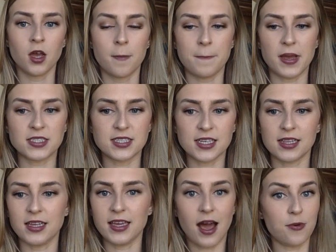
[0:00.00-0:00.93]

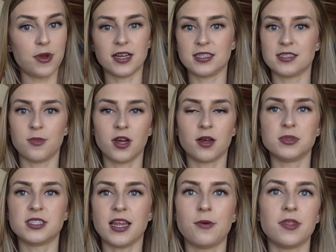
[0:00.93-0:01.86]
Basically, yeah, we had someone come
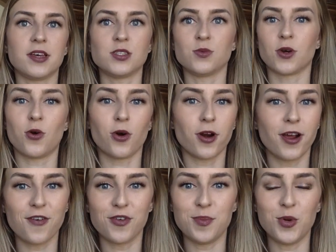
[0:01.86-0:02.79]
stay with us, record our
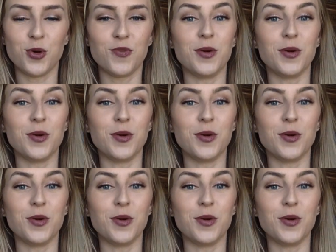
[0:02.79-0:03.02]
every move.